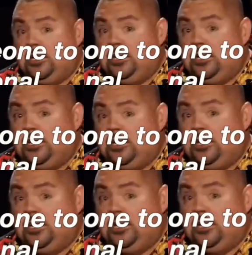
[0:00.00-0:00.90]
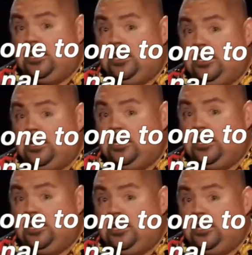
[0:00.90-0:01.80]

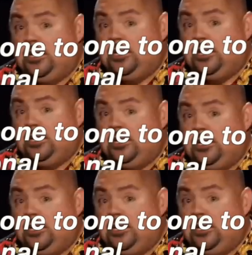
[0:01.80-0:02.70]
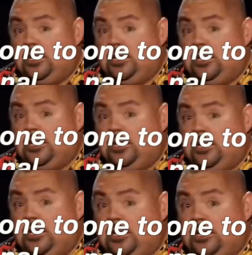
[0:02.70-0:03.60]

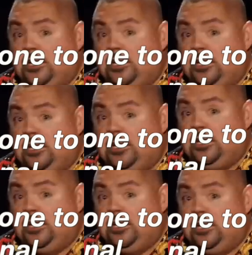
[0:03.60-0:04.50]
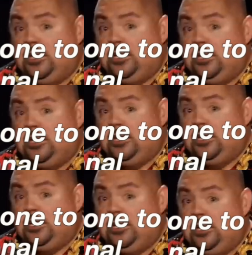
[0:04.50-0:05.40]

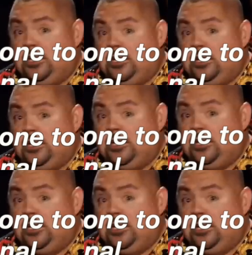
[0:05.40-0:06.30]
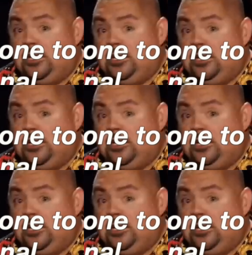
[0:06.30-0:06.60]
(silence)